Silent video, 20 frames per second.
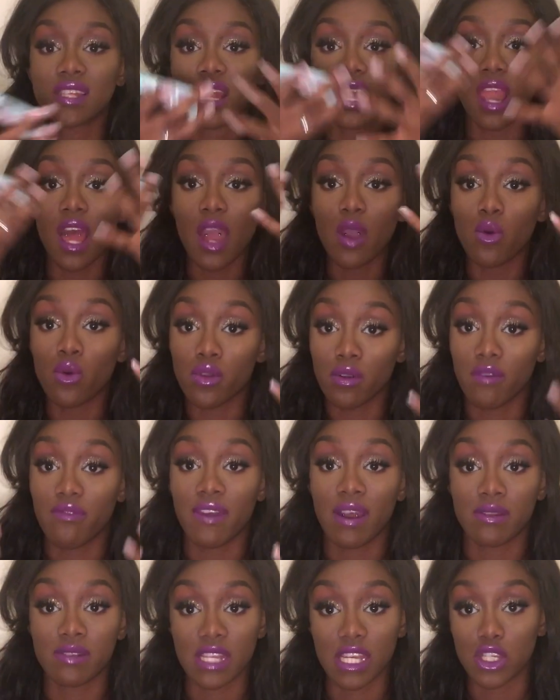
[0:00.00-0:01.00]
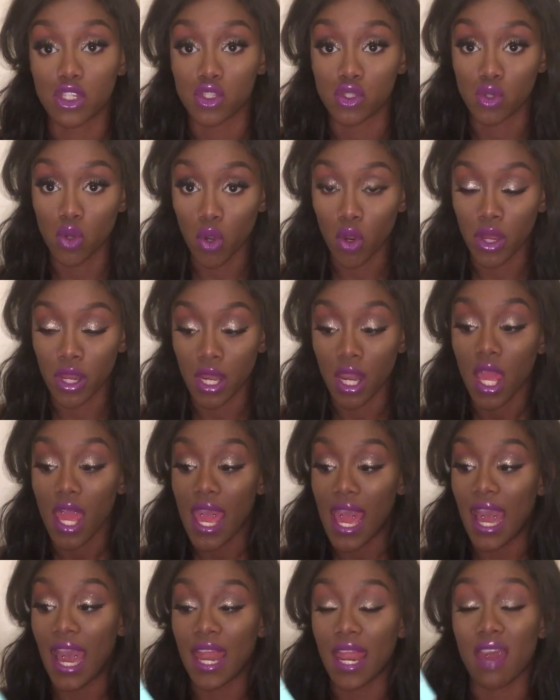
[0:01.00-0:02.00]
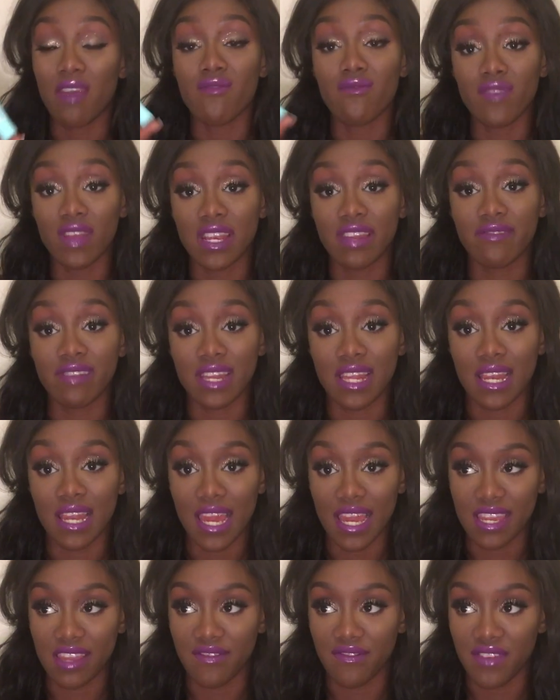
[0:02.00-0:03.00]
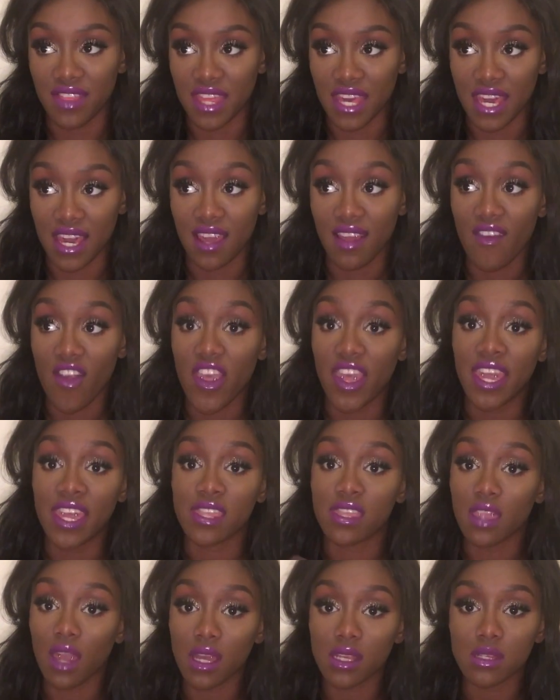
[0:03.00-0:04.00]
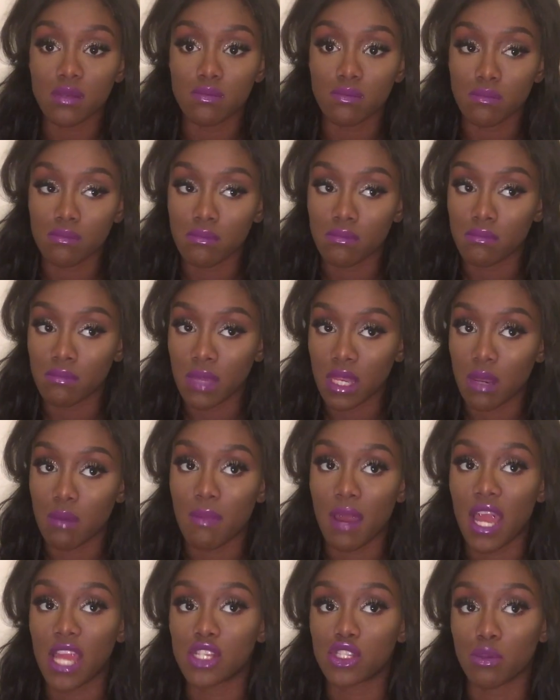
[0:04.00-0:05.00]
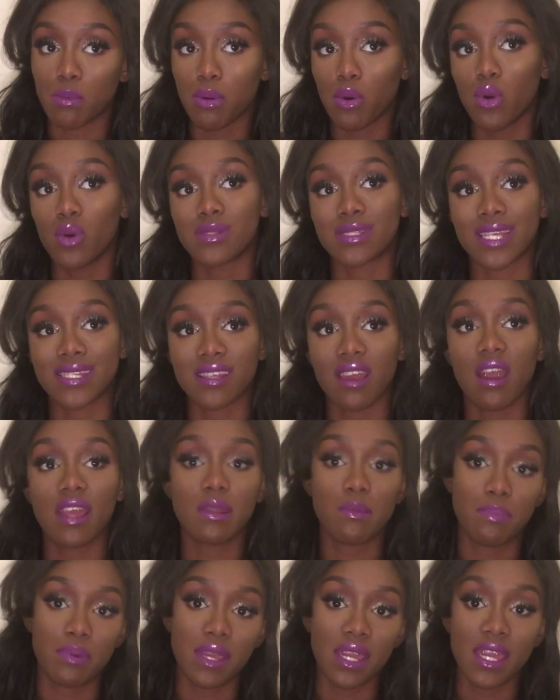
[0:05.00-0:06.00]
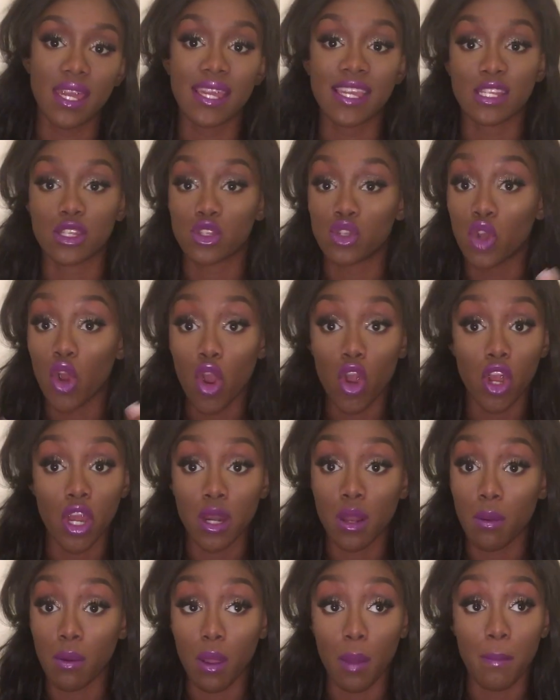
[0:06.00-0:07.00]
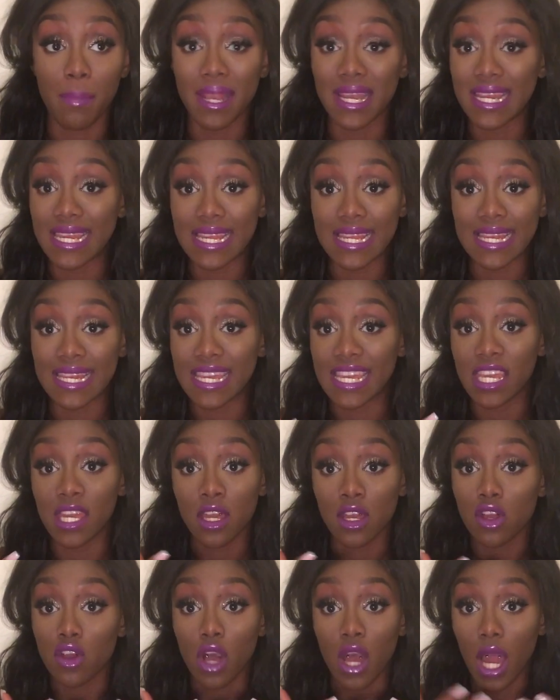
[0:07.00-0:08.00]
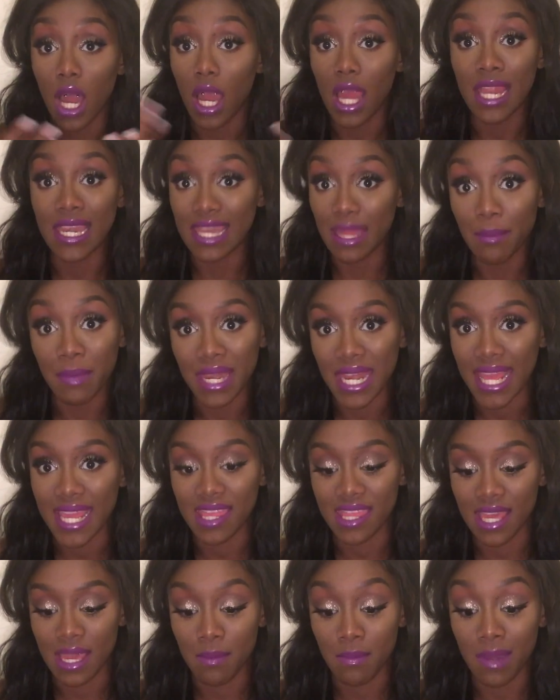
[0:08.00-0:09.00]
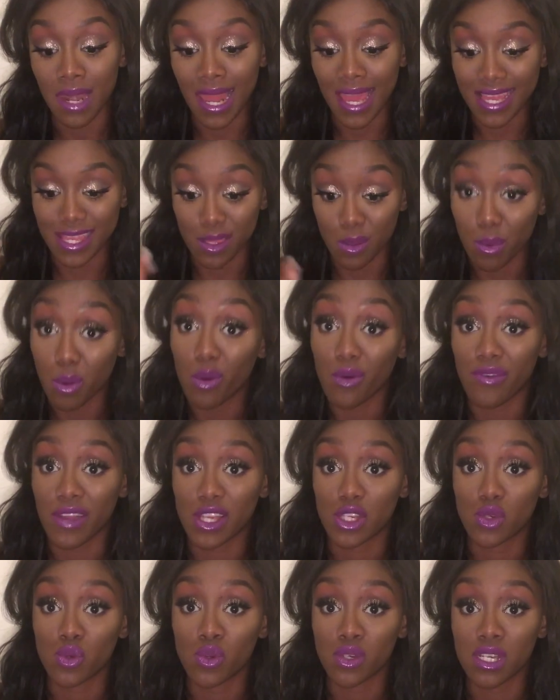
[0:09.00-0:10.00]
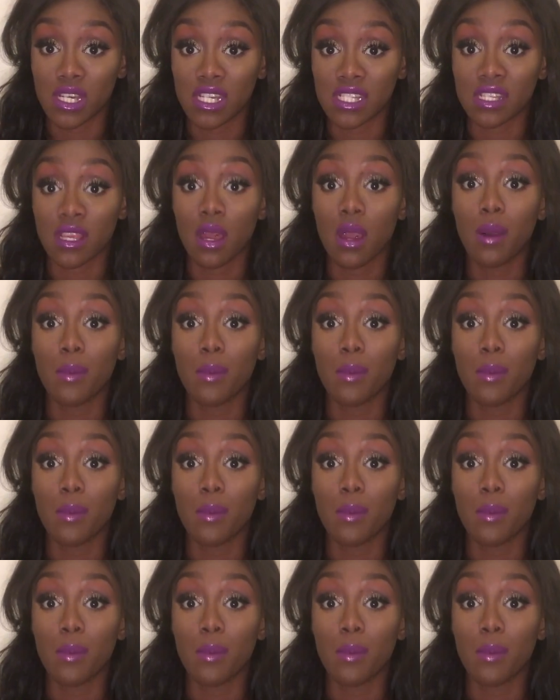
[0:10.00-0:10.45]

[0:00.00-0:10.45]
to light all your foundation on, and I really, really like it for that. It does minimize your pores a tiny bit. It's not gonna completely eliminate them like the Professional does,